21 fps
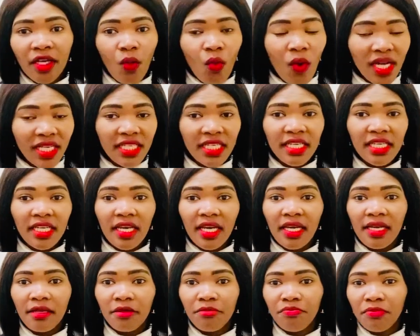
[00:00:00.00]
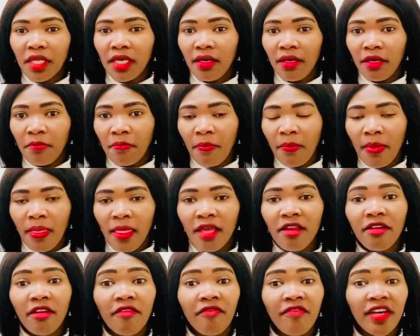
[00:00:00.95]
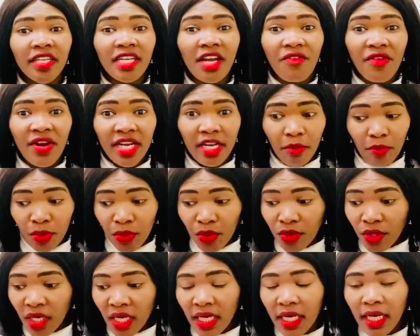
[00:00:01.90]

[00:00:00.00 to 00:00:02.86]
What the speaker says: watching, in fact, I read a book